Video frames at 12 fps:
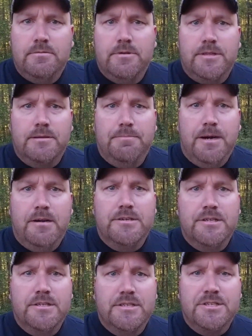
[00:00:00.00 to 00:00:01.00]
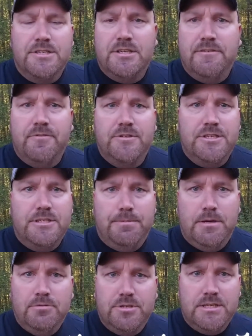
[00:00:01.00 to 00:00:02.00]
with comparisons and stuff were just to
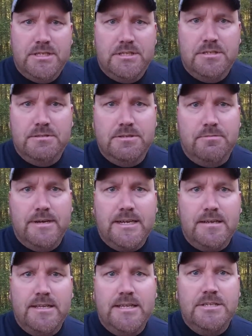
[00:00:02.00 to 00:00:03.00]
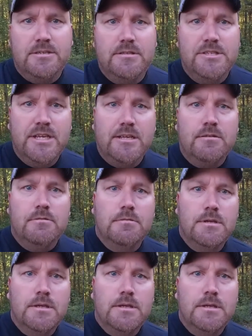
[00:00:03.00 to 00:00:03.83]
post as direct links to the channel.